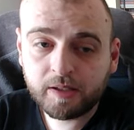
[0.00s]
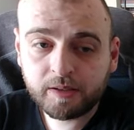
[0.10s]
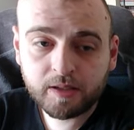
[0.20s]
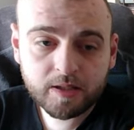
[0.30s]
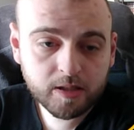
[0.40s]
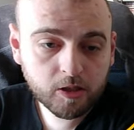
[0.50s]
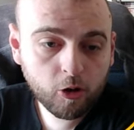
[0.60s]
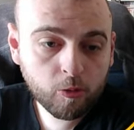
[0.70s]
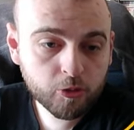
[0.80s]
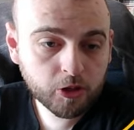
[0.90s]
interesting
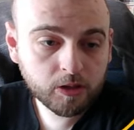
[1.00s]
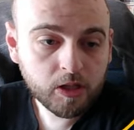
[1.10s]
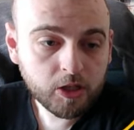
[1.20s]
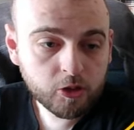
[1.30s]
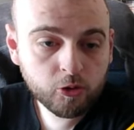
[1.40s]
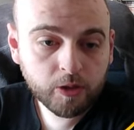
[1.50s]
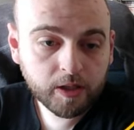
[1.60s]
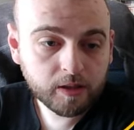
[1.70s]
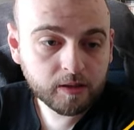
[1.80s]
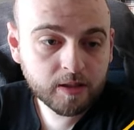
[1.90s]
option
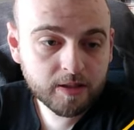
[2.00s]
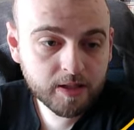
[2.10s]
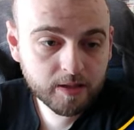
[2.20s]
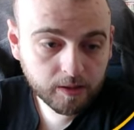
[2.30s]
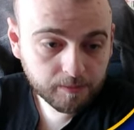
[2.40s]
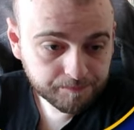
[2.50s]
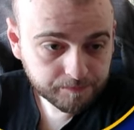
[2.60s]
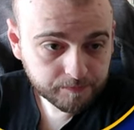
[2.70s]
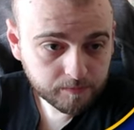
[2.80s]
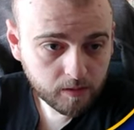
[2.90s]
during the season.
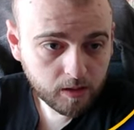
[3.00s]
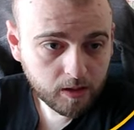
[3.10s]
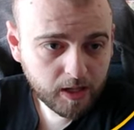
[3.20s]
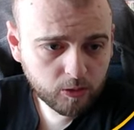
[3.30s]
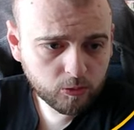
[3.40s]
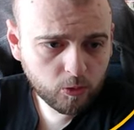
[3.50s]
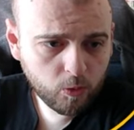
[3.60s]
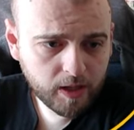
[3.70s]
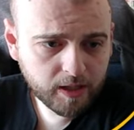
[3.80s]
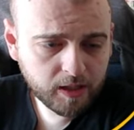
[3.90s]
I don't know
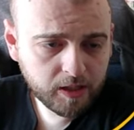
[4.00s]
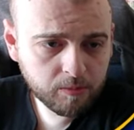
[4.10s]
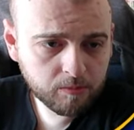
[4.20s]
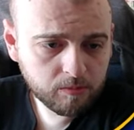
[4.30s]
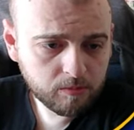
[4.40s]
why Kim